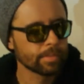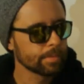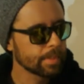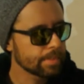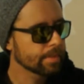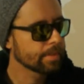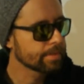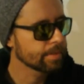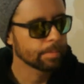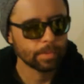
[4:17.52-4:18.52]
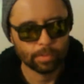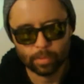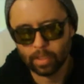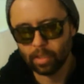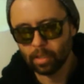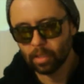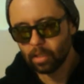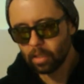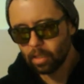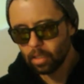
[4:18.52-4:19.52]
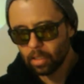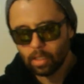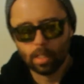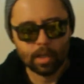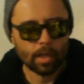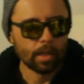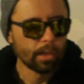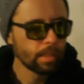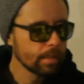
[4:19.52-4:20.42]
originally someone went, hey,